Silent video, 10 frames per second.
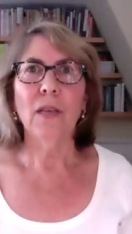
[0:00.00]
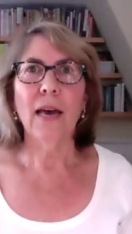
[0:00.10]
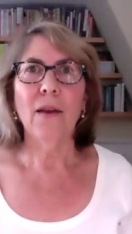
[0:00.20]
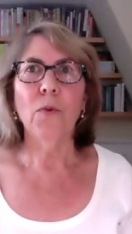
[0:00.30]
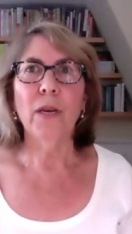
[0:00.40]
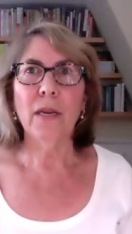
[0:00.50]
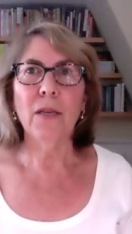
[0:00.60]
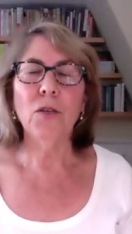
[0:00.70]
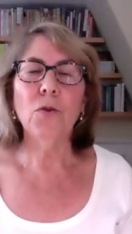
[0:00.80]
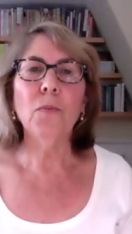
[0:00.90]
that we
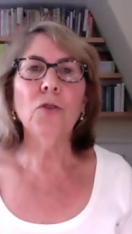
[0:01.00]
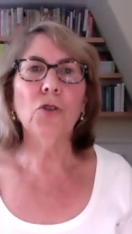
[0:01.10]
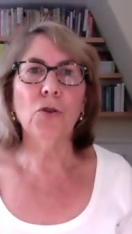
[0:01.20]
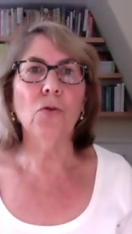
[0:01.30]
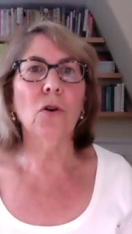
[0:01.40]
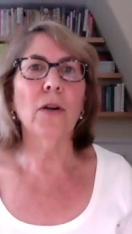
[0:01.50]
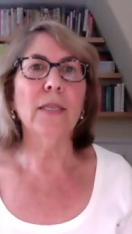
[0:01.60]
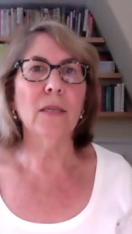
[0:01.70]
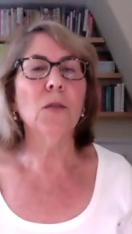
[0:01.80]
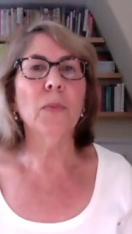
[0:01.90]
need to mature
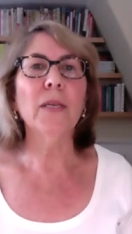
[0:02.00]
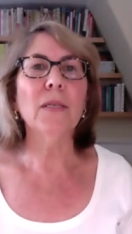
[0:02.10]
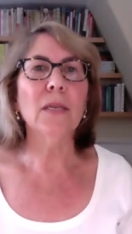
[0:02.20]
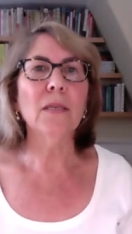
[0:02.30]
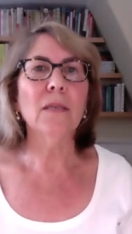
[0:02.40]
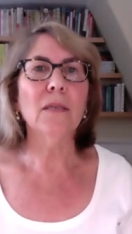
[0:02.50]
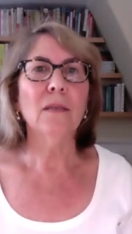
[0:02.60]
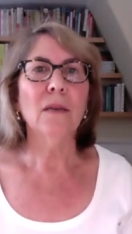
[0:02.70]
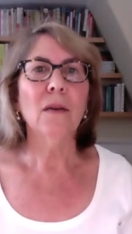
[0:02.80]
as a species.